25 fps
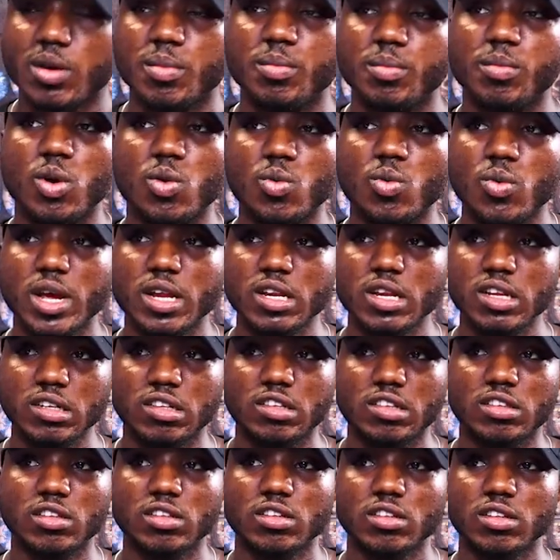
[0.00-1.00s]
But
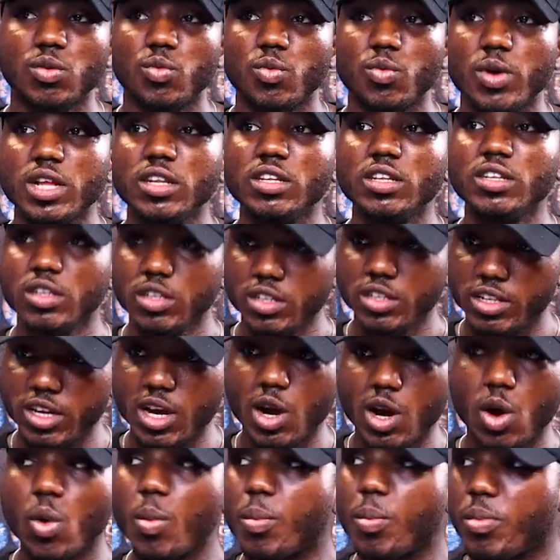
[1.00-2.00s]
when they
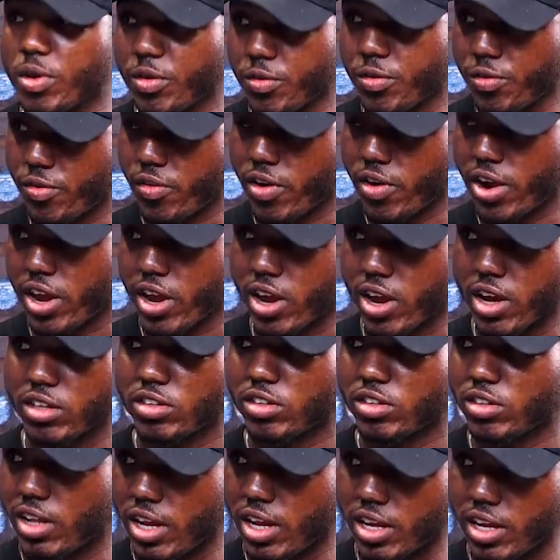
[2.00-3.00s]
are opening fire,
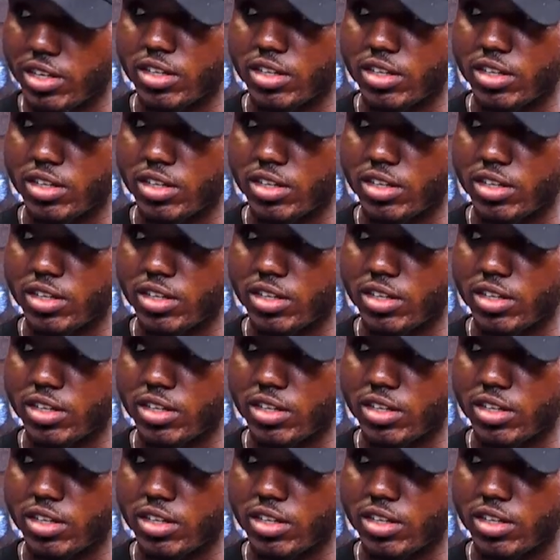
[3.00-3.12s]
then